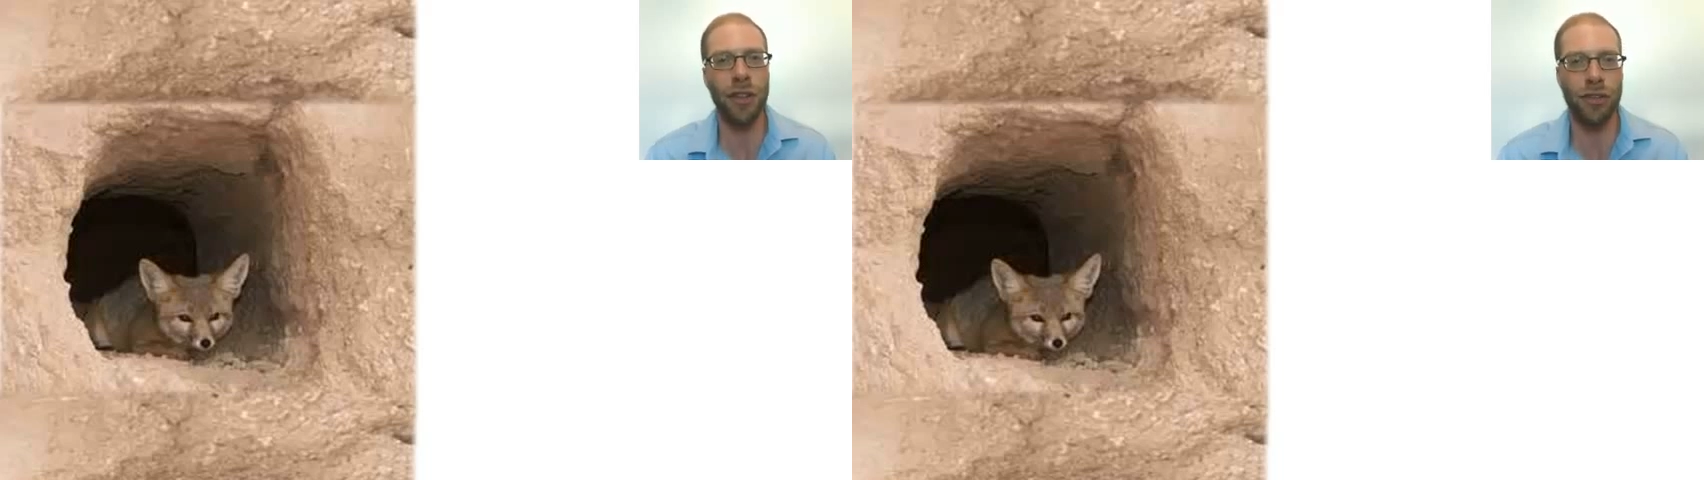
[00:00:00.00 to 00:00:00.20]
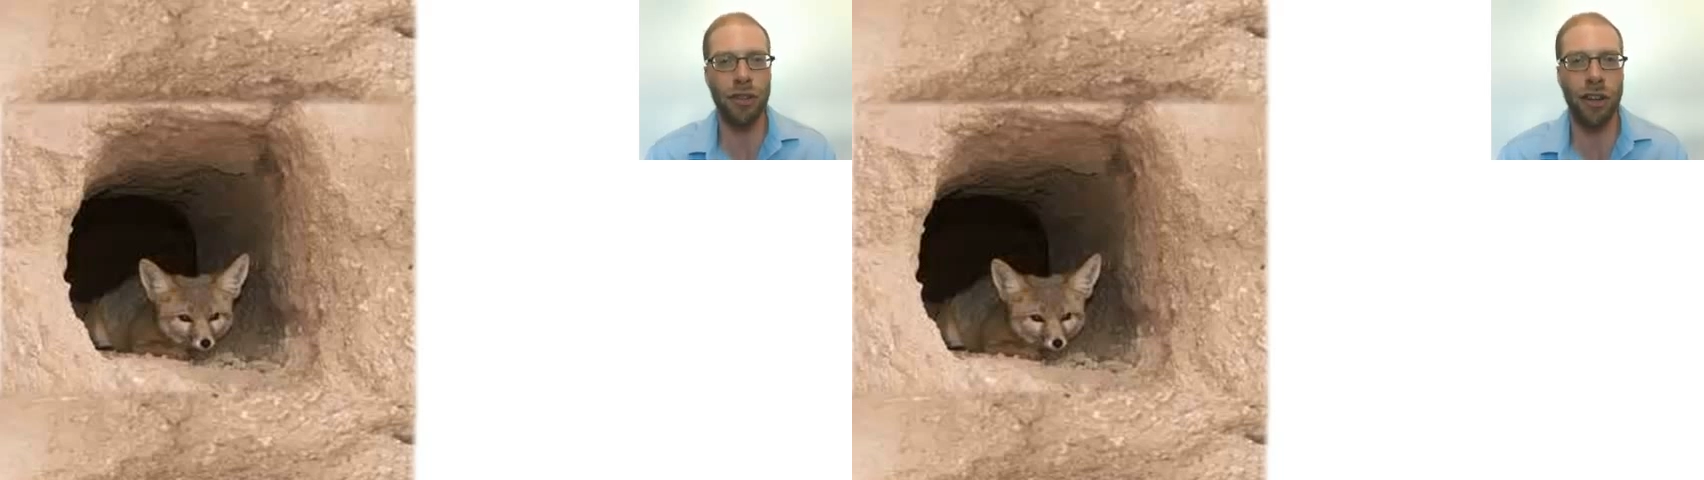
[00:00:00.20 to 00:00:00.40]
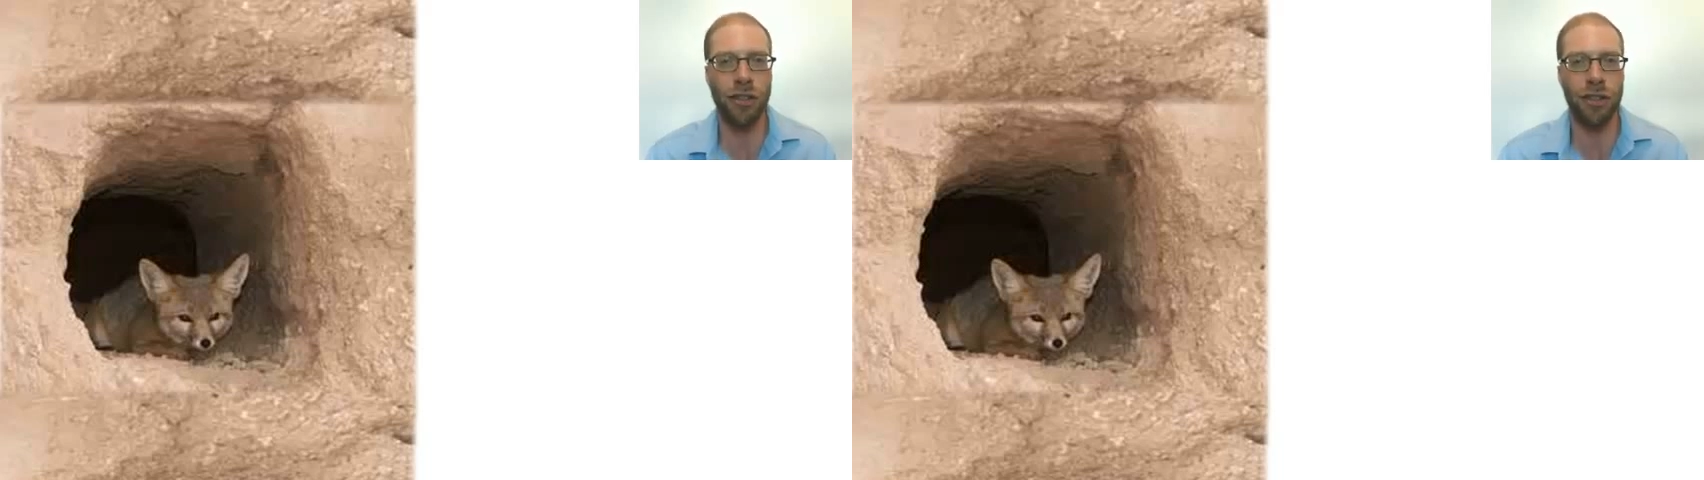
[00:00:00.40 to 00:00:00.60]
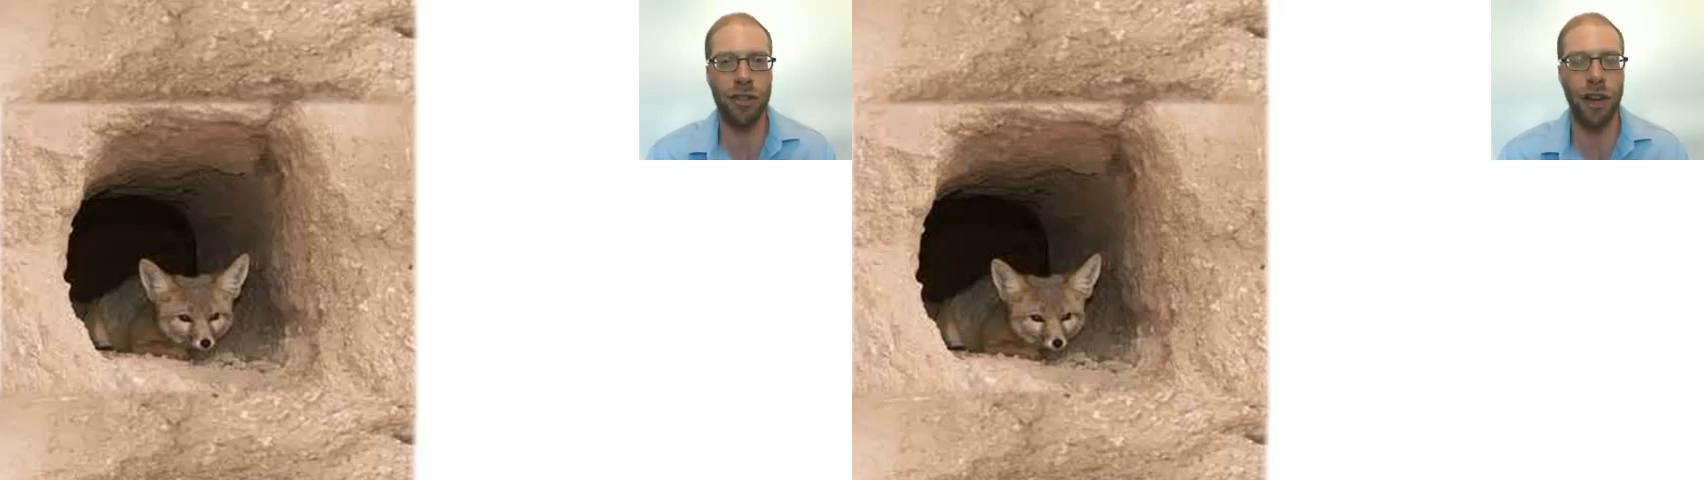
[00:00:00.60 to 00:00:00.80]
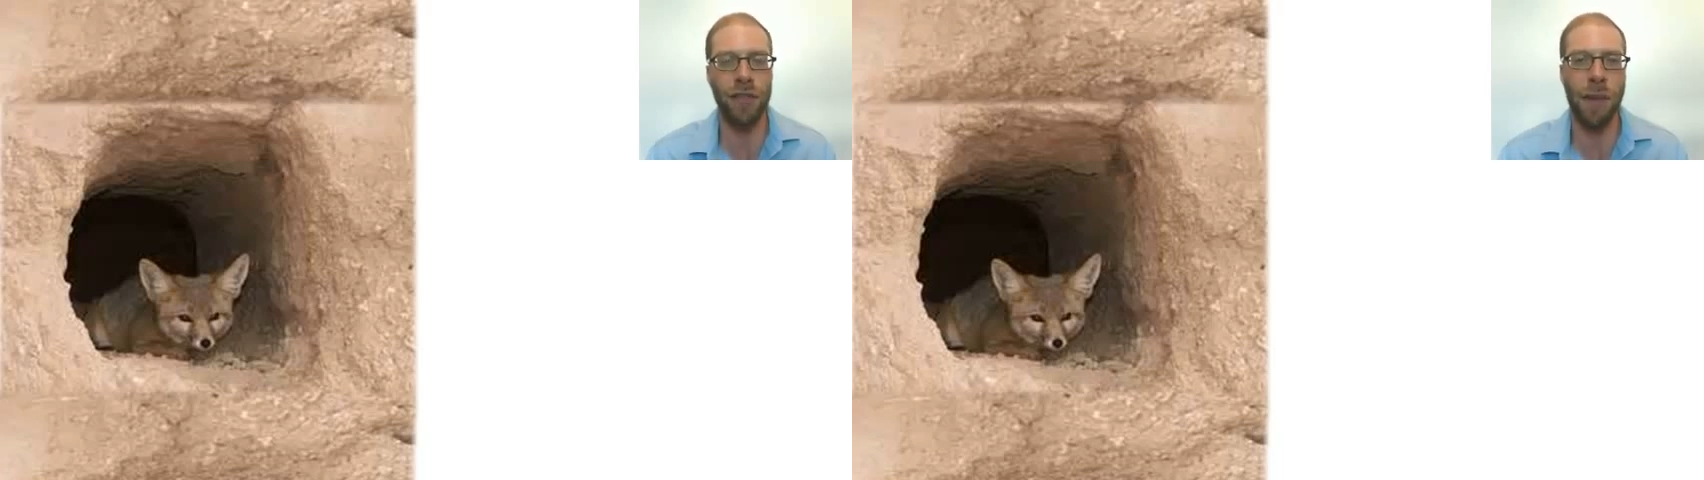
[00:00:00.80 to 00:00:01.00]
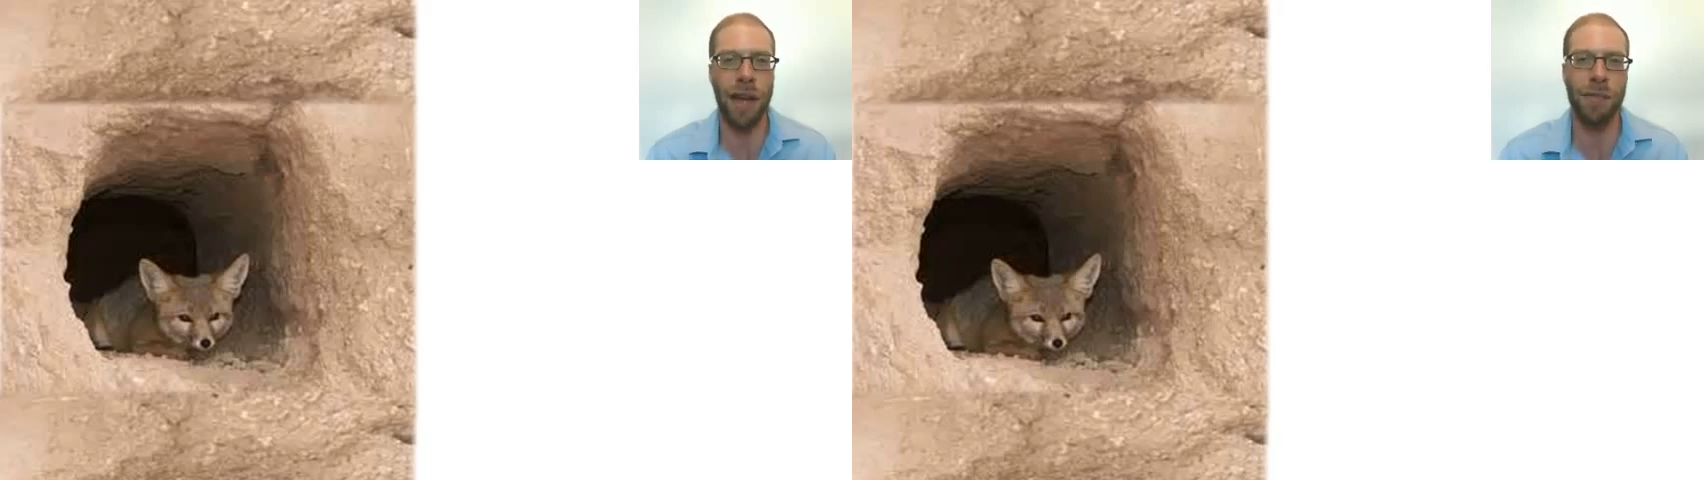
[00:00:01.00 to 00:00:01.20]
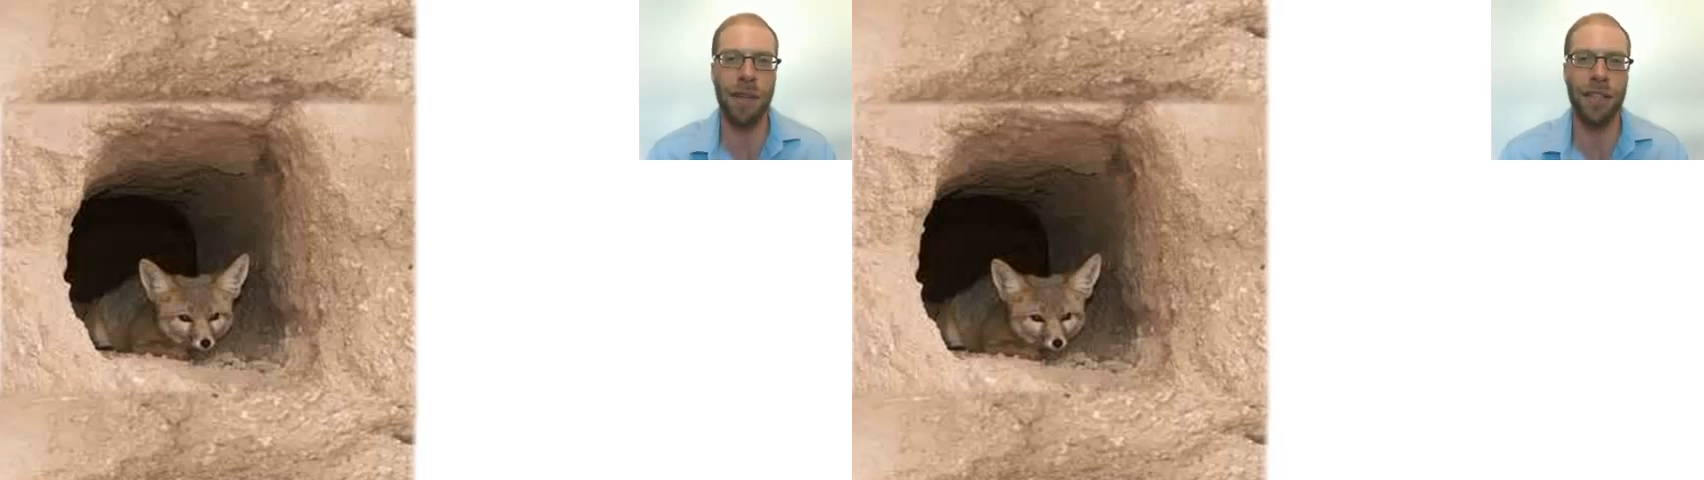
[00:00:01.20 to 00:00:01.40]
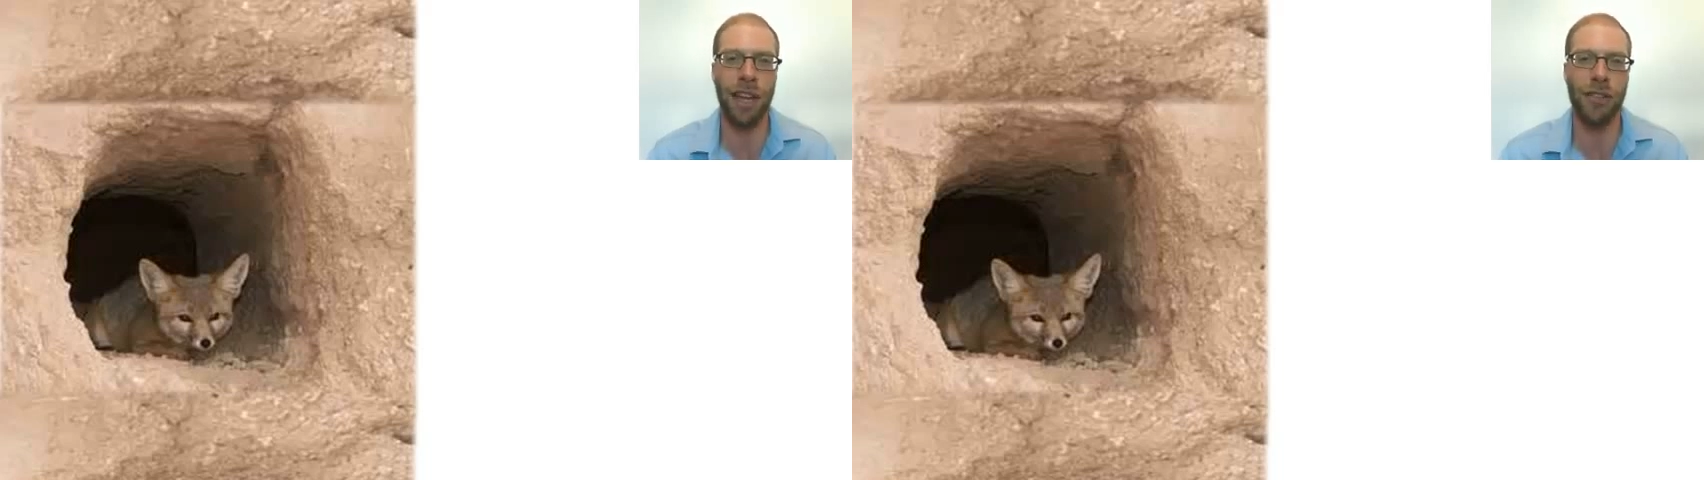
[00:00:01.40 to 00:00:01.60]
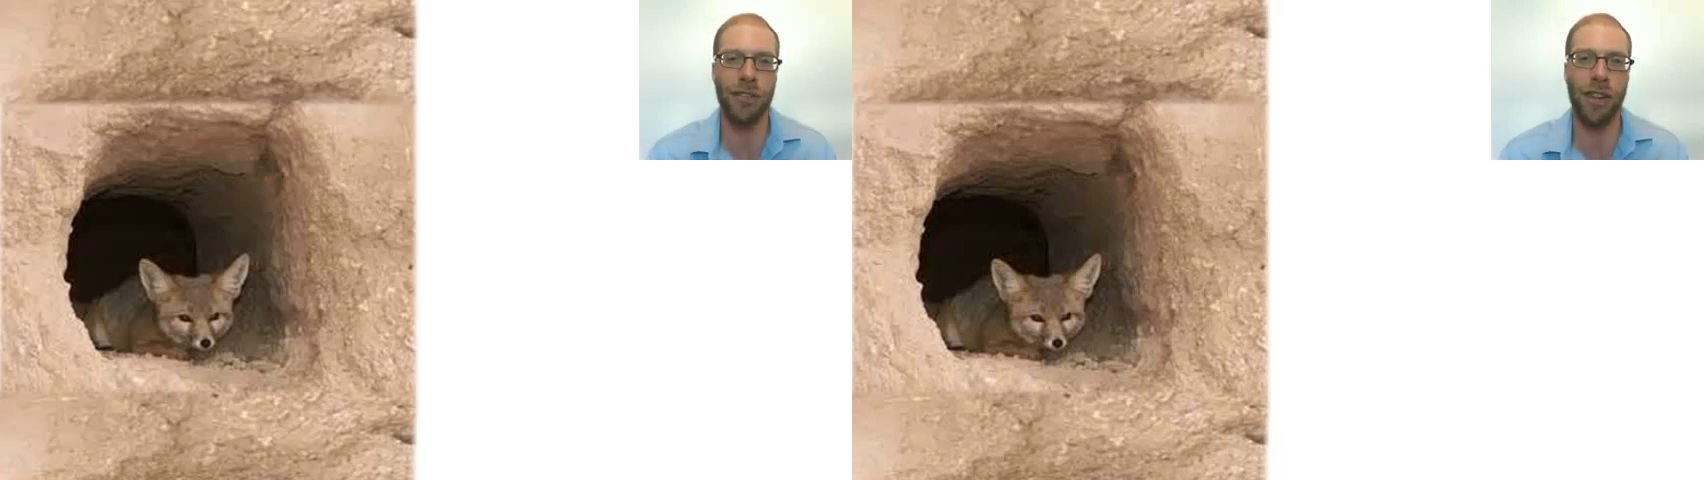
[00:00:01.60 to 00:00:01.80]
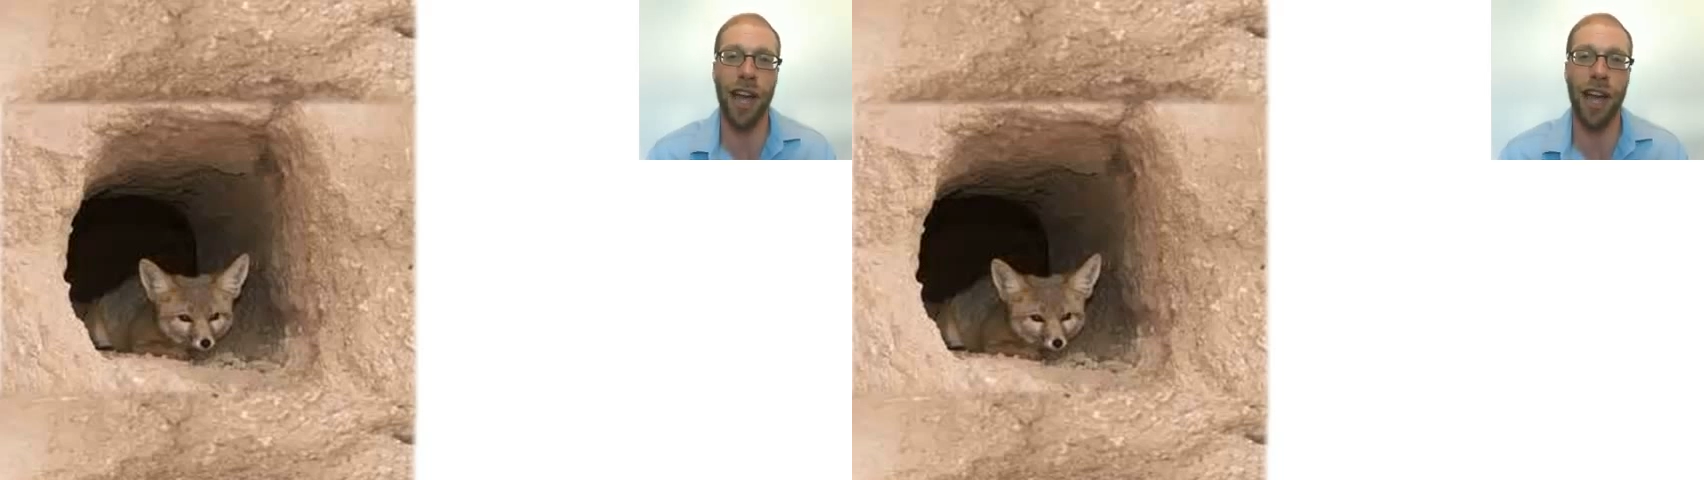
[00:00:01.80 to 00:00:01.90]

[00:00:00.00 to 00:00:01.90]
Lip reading: destruction of the Beit HaMikdash